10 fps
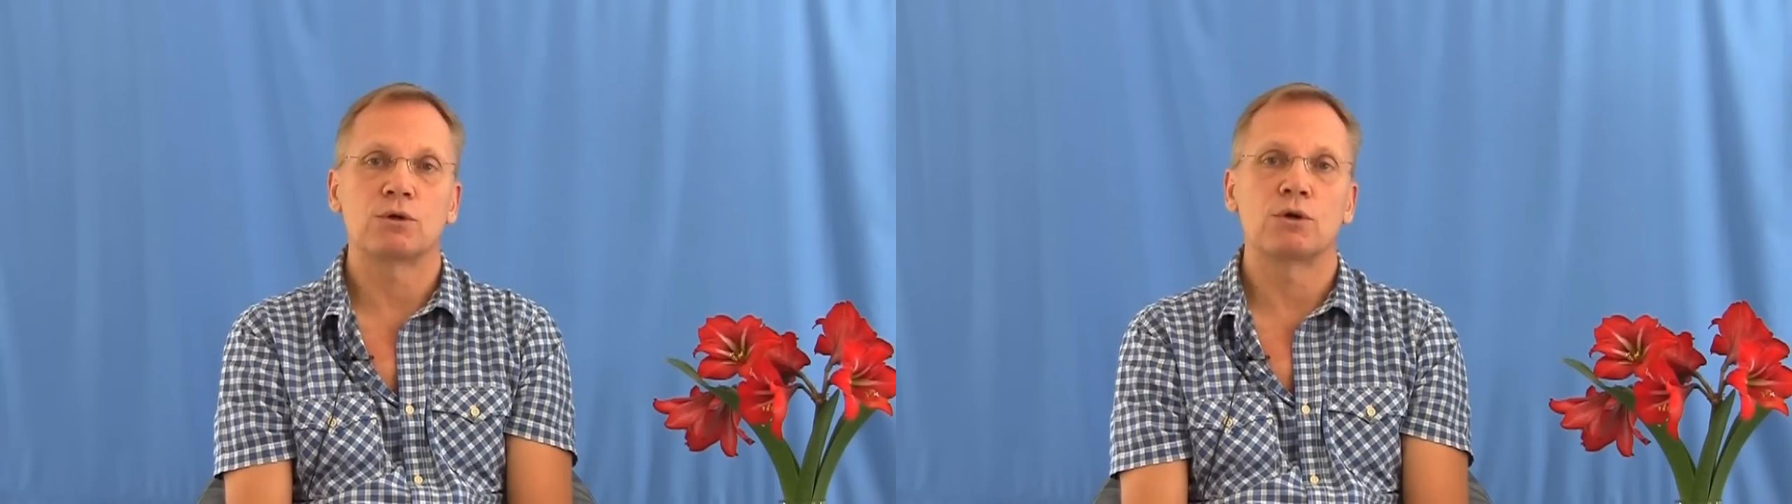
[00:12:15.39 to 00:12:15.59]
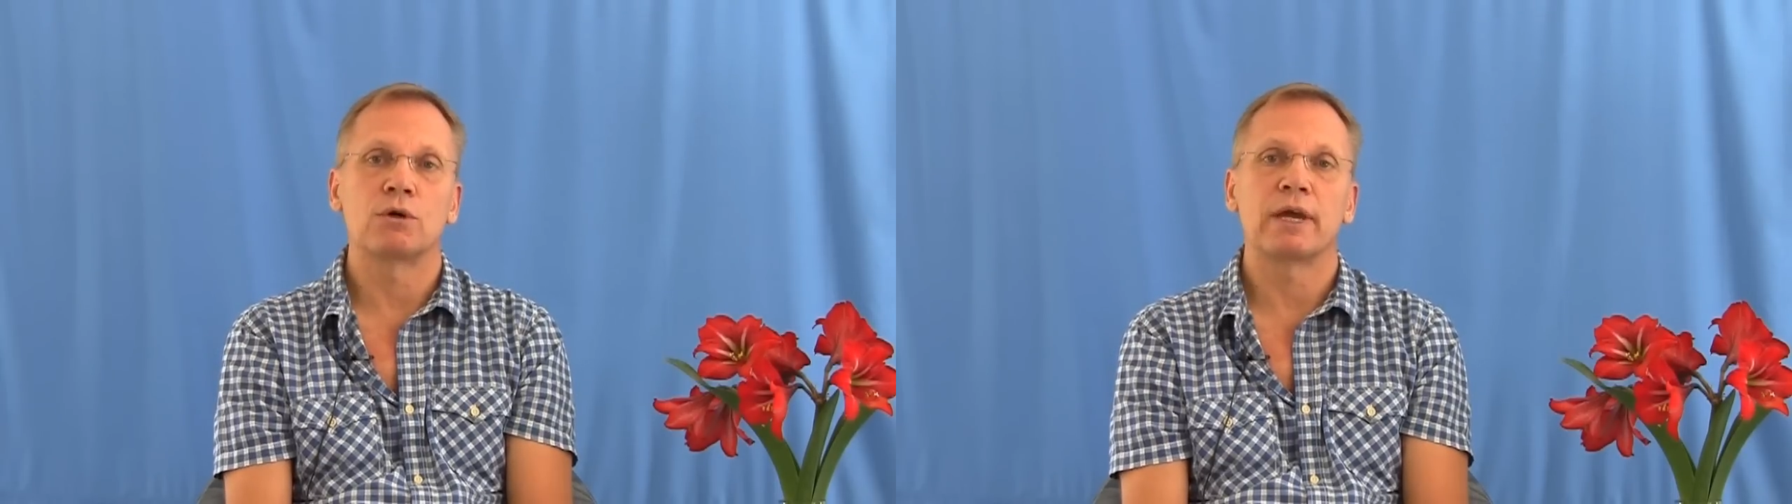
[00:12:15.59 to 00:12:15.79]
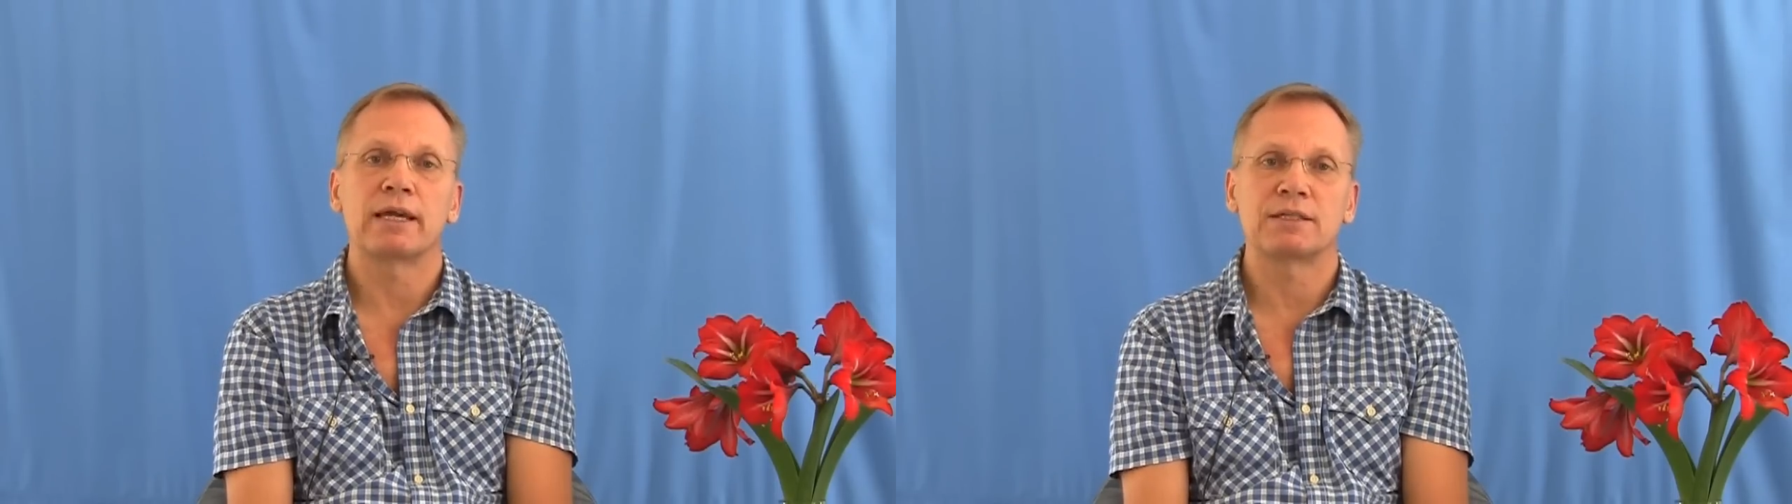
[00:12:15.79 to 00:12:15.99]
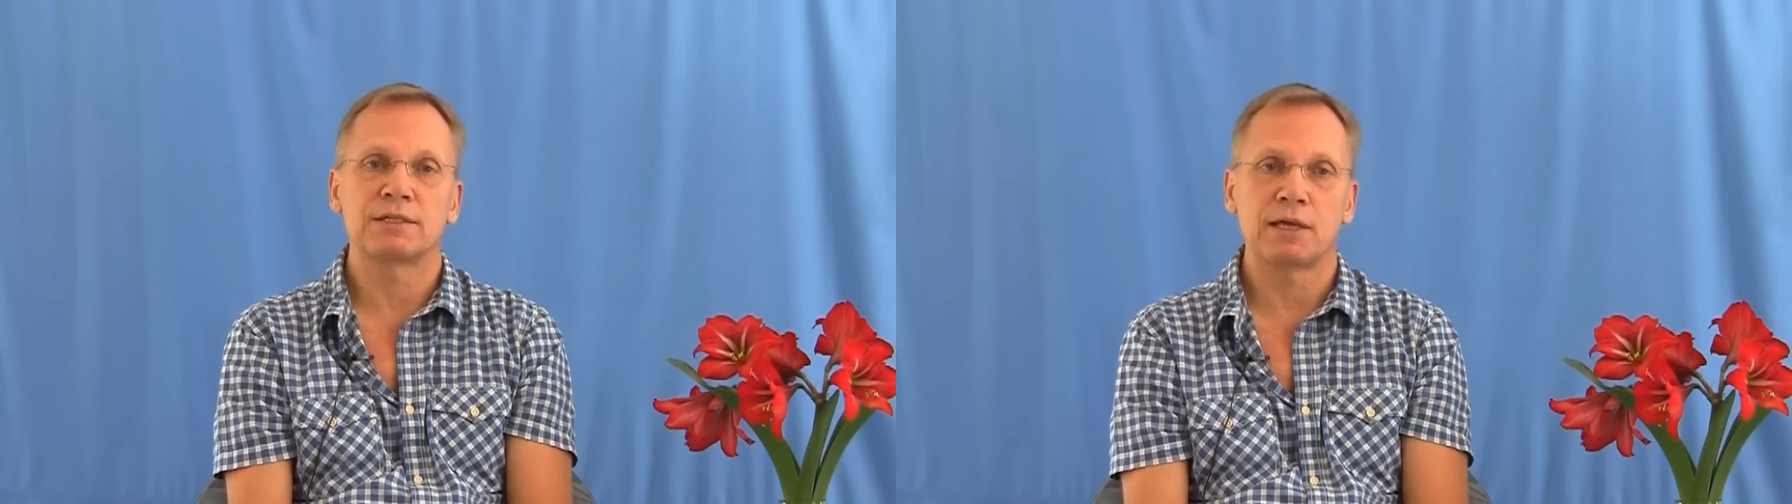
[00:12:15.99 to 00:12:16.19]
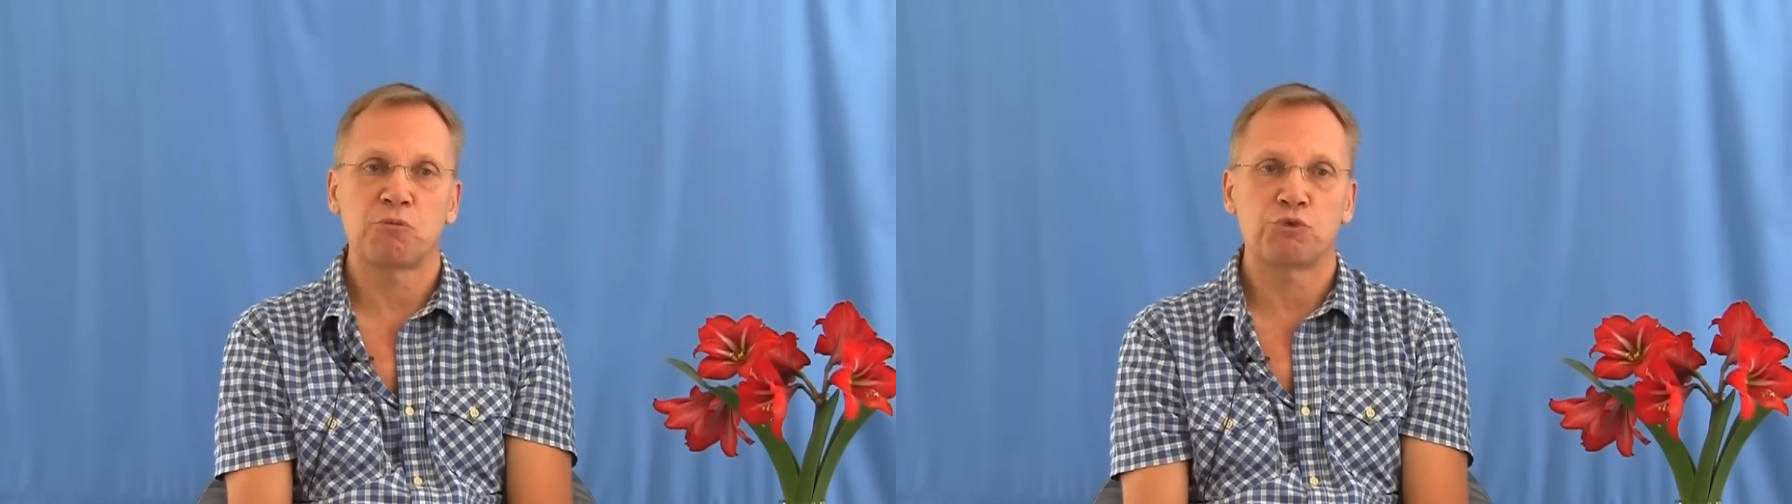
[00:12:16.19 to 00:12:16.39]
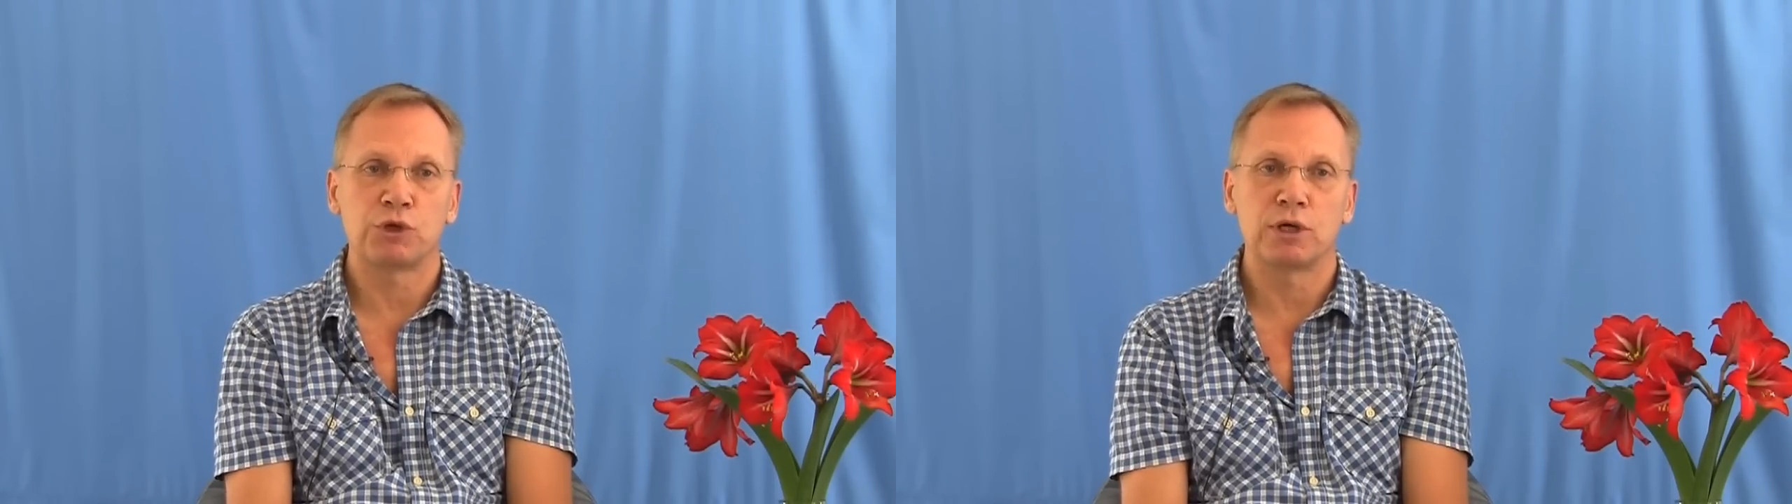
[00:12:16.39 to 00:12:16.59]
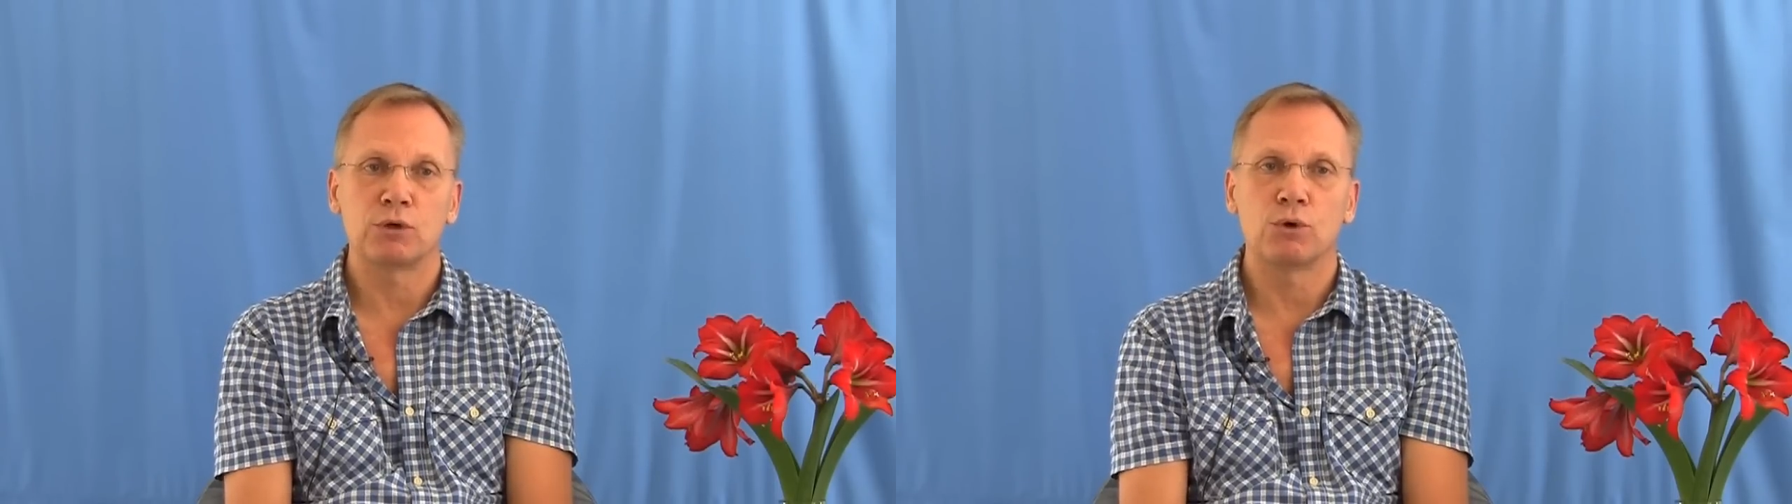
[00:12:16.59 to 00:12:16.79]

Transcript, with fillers: or accepting,